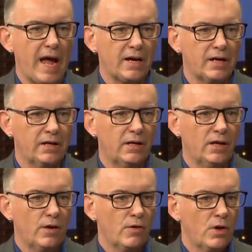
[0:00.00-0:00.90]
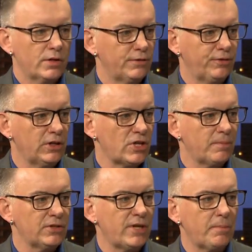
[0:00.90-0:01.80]
back to finish
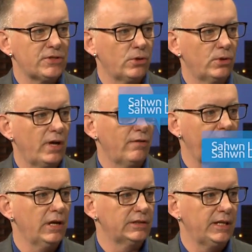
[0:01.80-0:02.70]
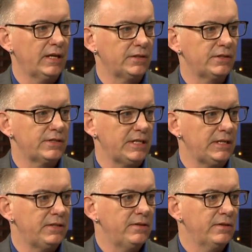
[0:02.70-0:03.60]
up this episode of LDN
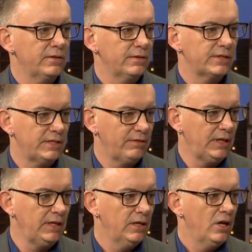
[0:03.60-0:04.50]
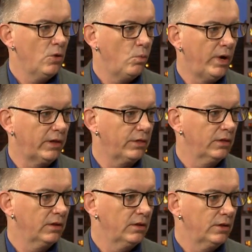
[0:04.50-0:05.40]
TV
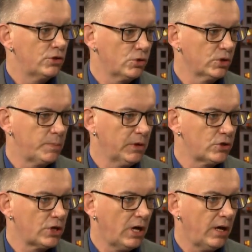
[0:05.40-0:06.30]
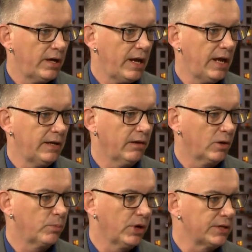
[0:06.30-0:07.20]
with George Beardshaw and
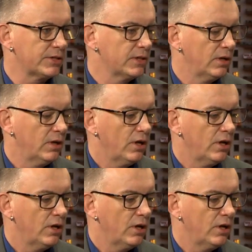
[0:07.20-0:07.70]
Eric Brunt.